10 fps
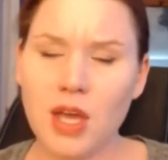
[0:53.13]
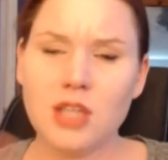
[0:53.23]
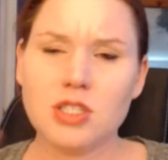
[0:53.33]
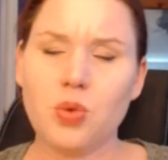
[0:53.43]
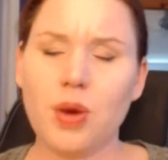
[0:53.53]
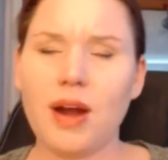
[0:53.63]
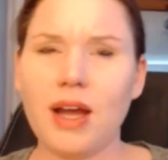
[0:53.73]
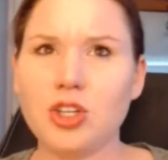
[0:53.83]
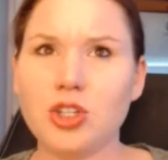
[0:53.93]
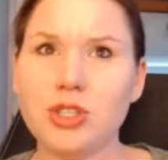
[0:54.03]
to where I
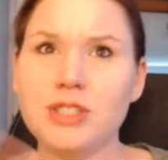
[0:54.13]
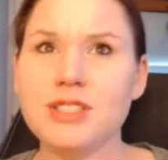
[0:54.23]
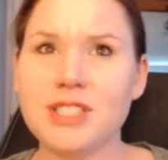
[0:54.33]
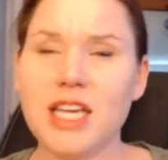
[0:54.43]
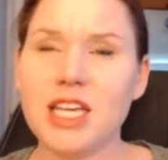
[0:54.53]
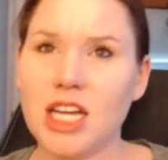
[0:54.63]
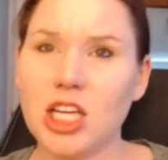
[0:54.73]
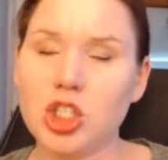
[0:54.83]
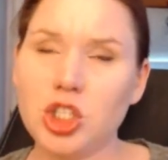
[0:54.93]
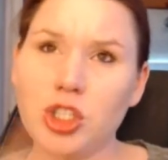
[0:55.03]
couldn't take and I
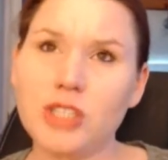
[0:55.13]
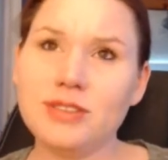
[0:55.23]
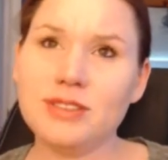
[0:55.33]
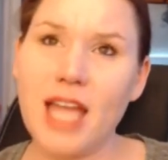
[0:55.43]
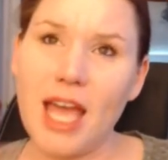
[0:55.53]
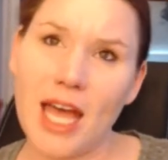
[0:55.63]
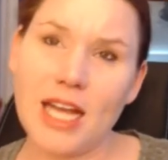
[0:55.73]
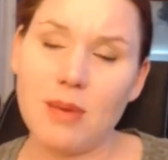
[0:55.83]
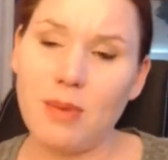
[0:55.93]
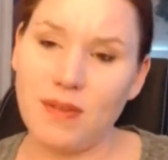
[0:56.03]
couldn't
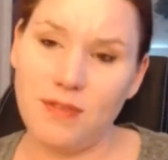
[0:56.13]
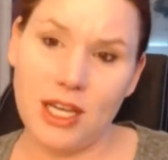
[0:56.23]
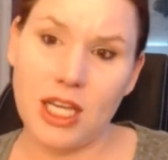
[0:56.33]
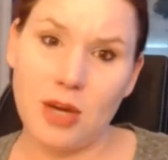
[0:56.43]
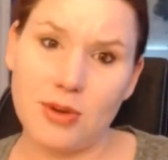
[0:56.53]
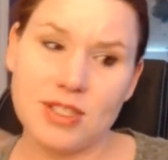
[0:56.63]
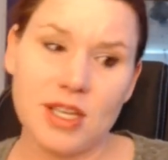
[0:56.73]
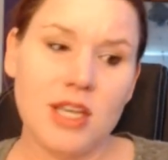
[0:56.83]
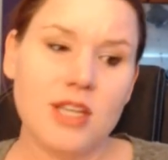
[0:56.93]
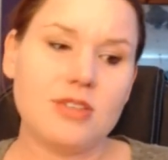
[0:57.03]
edit my videos.
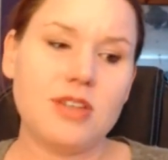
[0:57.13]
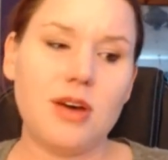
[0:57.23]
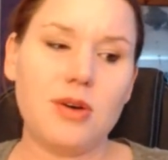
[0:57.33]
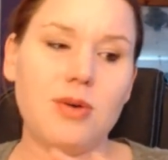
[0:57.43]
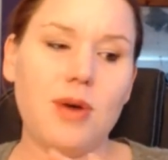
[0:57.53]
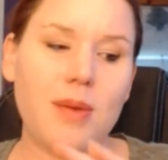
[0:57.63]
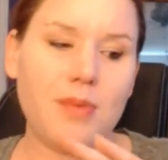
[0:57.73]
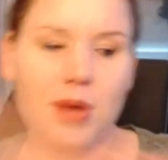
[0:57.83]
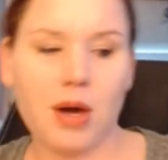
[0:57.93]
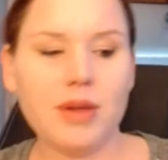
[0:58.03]
So I'm
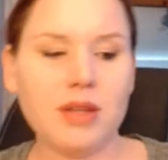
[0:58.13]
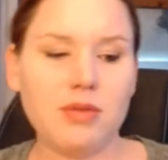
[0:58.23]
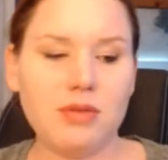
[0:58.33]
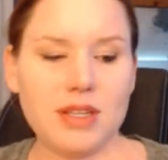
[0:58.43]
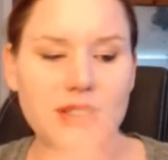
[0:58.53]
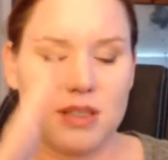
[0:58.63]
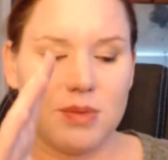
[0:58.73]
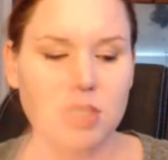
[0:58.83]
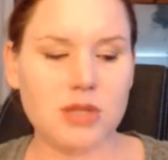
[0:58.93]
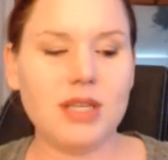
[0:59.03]
going through this and
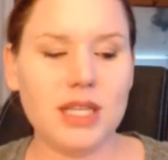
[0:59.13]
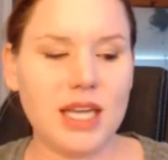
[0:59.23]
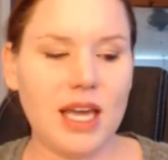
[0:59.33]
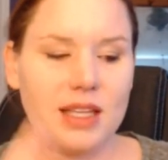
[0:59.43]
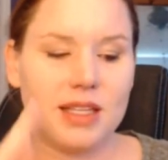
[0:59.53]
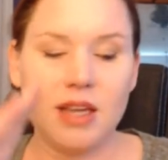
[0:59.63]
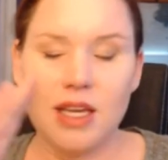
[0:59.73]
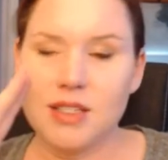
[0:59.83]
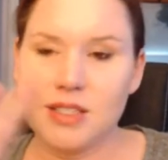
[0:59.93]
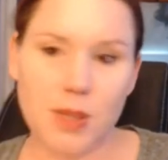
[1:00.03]
I'm doing it again.
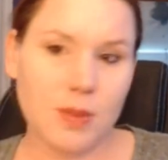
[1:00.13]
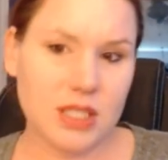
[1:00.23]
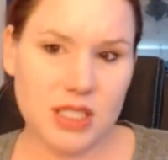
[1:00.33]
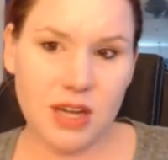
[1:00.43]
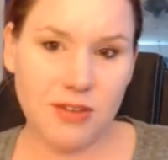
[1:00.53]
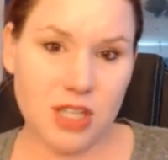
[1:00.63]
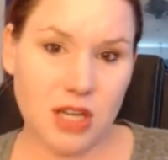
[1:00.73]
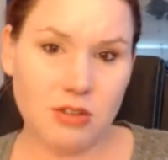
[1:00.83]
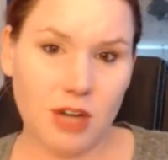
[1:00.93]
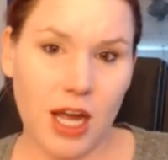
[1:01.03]
Some of the stuff's
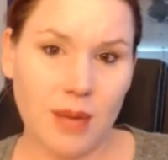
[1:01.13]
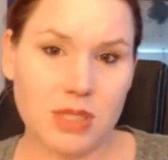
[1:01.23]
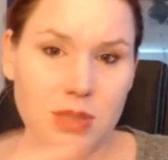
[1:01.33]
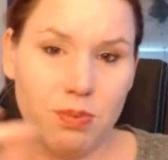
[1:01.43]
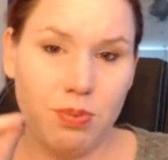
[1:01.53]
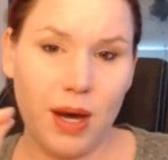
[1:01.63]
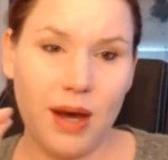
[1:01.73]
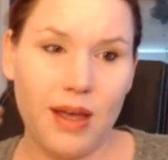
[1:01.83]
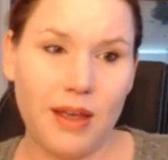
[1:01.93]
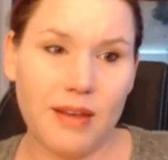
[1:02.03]
unwrapped,
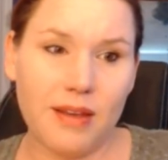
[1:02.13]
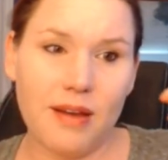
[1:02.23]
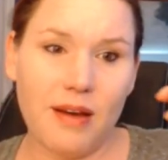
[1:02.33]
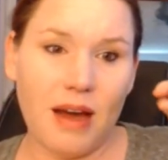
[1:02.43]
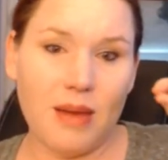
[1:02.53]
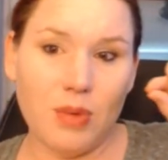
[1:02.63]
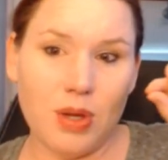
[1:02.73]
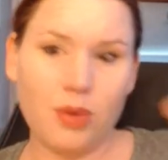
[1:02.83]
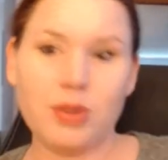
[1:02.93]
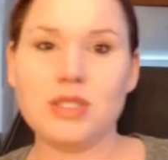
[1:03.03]
but I'm
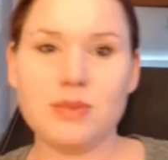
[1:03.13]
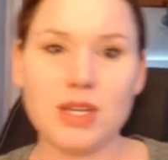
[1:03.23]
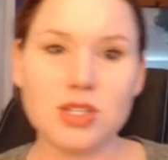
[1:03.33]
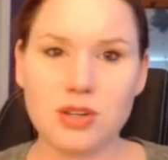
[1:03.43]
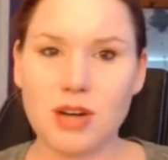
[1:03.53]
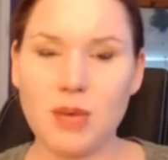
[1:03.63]
going to make sure I